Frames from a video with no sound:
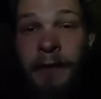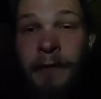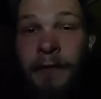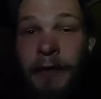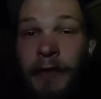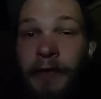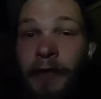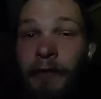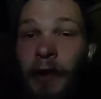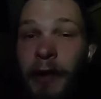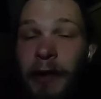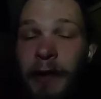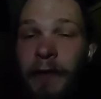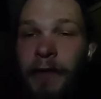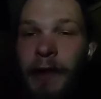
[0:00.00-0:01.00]
First of all,
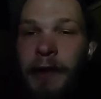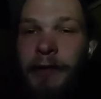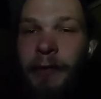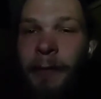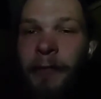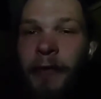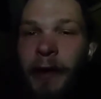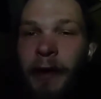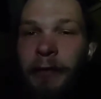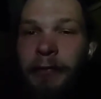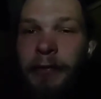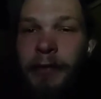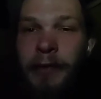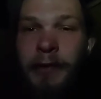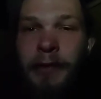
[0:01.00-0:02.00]
he said to
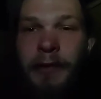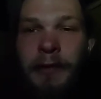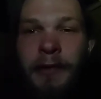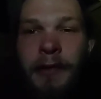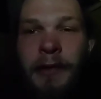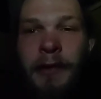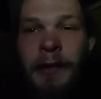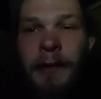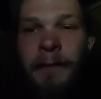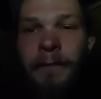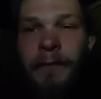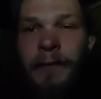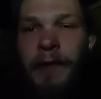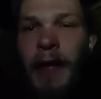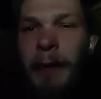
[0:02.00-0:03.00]
himself,
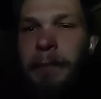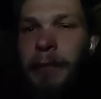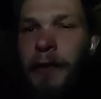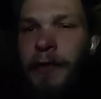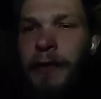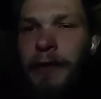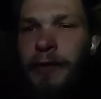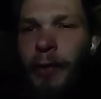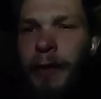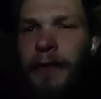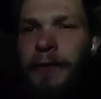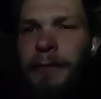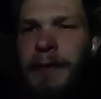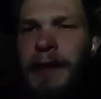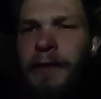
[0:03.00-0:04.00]
that buzzing noise
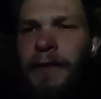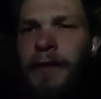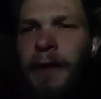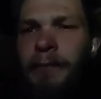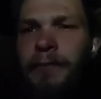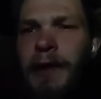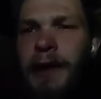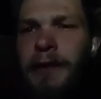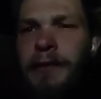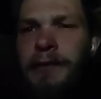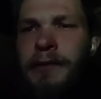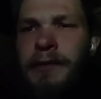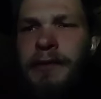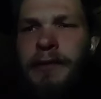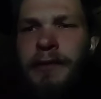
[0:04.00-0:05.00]
means something.
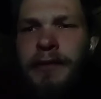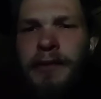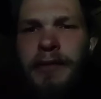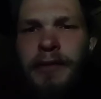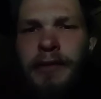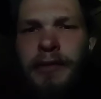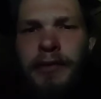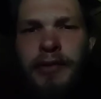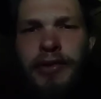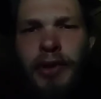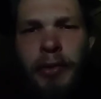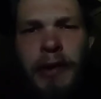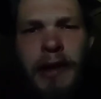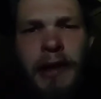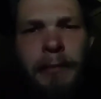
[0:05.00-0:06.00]
You
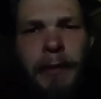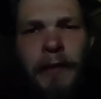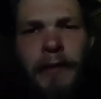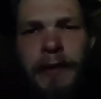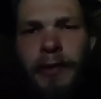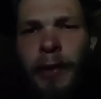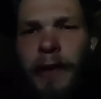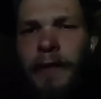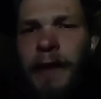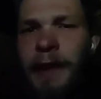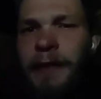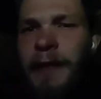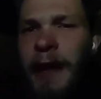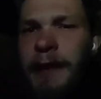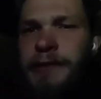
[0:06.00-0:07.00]
don't get a buzzing noise
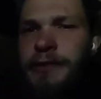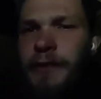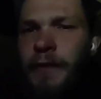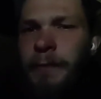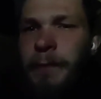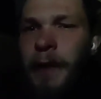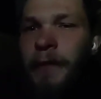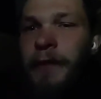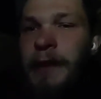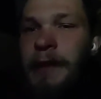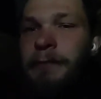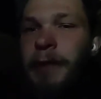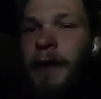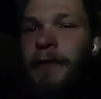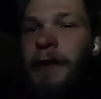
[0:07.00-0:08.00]
like that, just buzzing
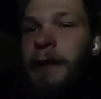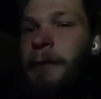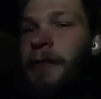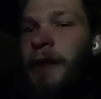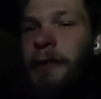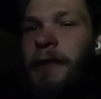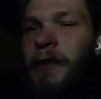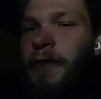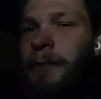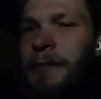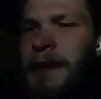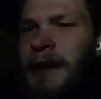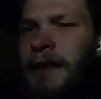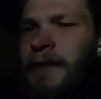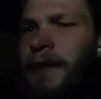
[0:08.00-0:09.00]
and buzzing, without its
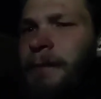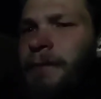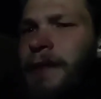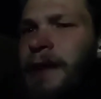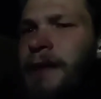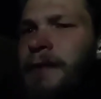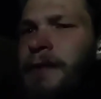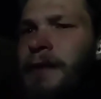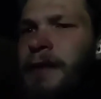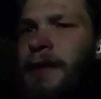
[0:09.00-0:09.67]
meaning something.